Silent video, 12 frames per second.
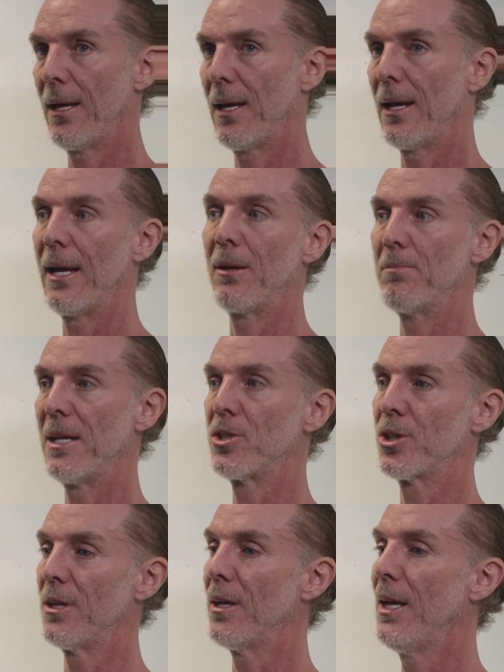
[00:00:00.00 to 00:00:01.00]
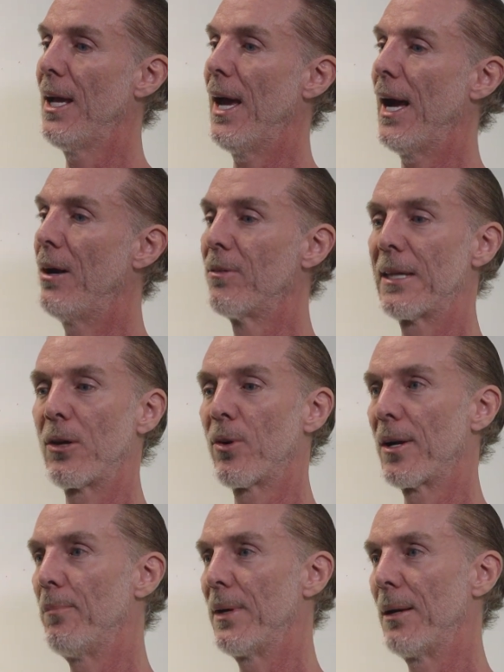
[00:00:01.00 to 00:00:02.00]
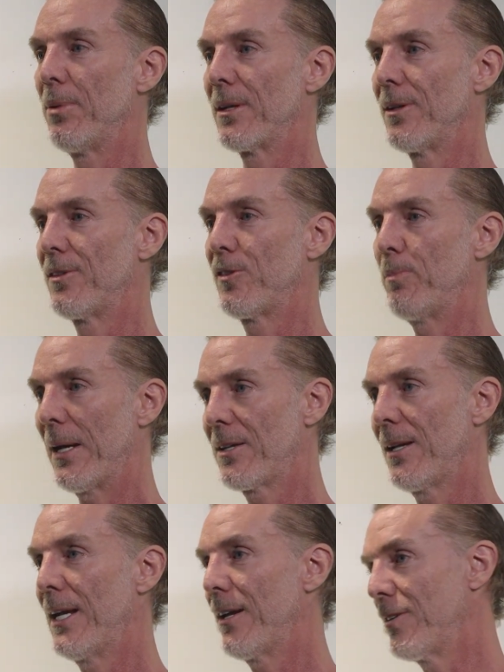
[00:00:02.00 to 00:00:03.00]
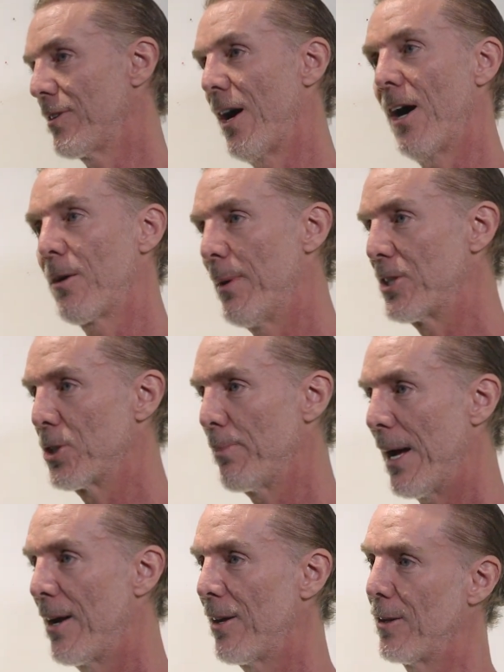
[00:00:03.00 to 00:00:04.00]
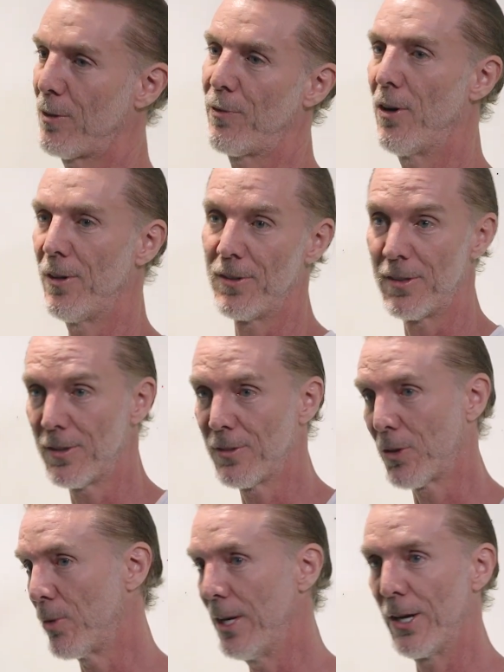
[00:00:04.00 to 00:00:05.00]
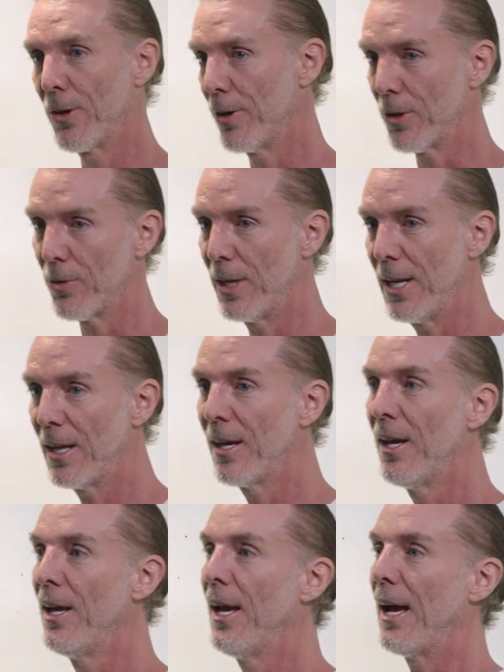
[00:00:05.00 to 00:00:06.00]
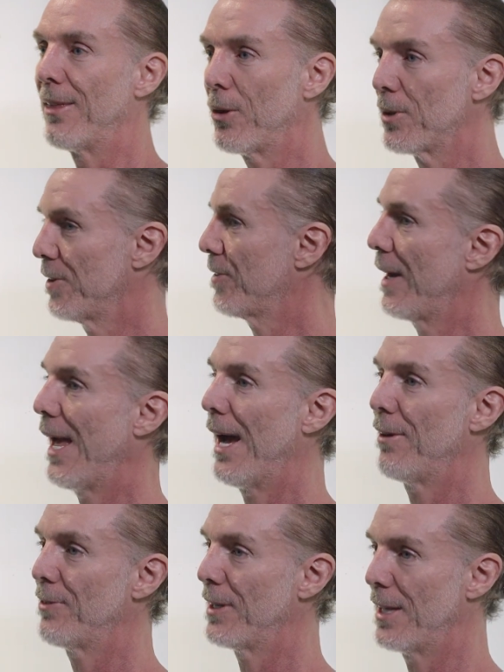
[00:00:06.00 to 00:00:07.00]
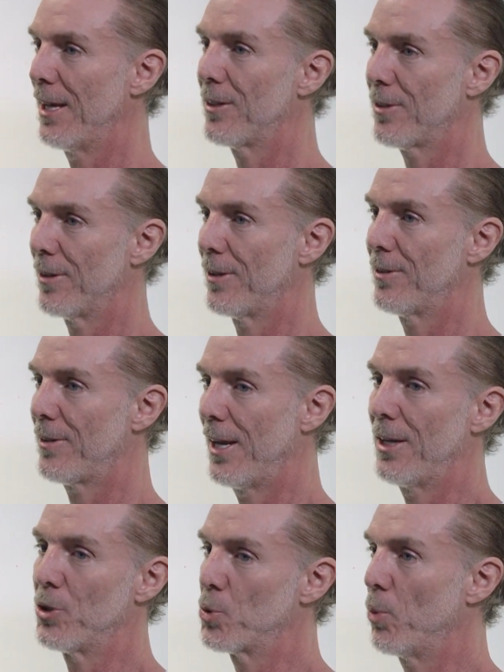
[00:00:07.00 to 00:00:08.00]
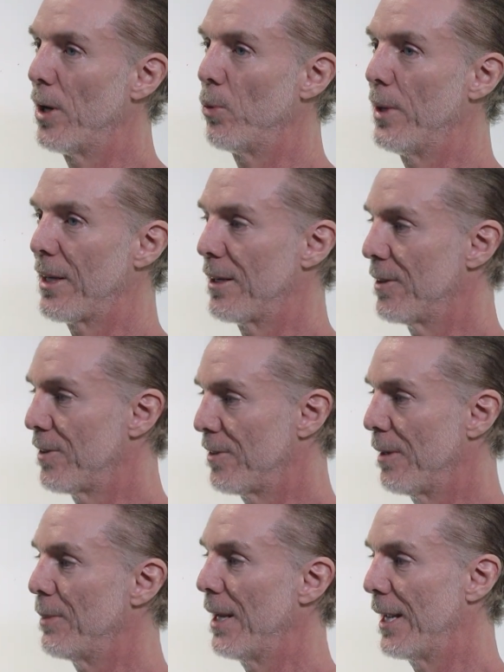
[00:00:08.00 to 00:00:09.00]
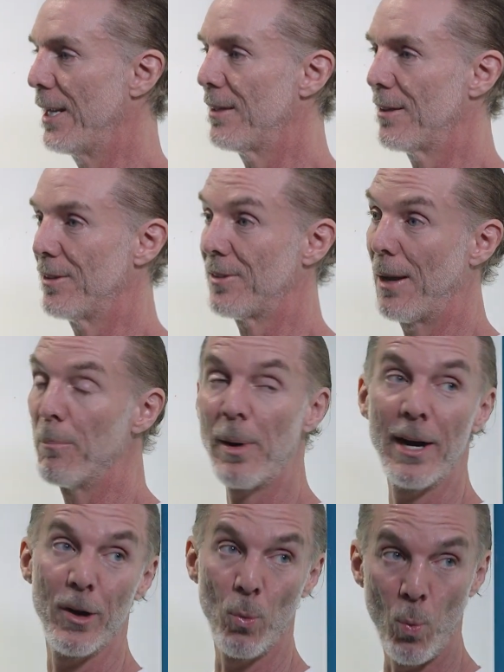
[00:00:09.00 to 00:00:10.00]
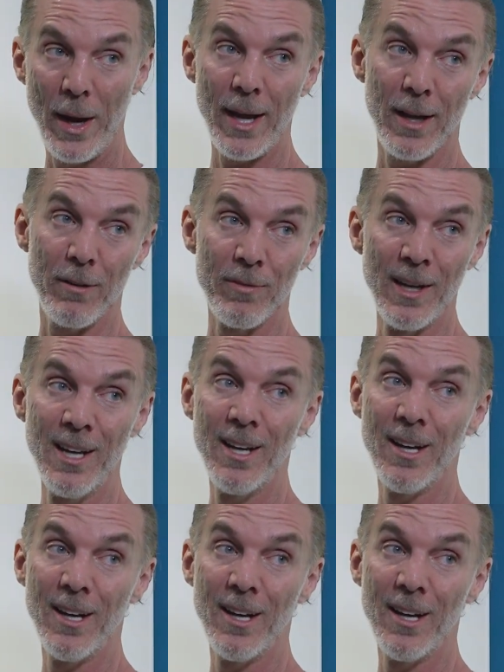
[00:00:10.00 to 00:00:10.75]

had mentioned, I don't think we're going to be able to speculate and talk much about it as far as disagreeing or agreeing. I think we're just going to have to get to the stage where we can simulate this empire wave,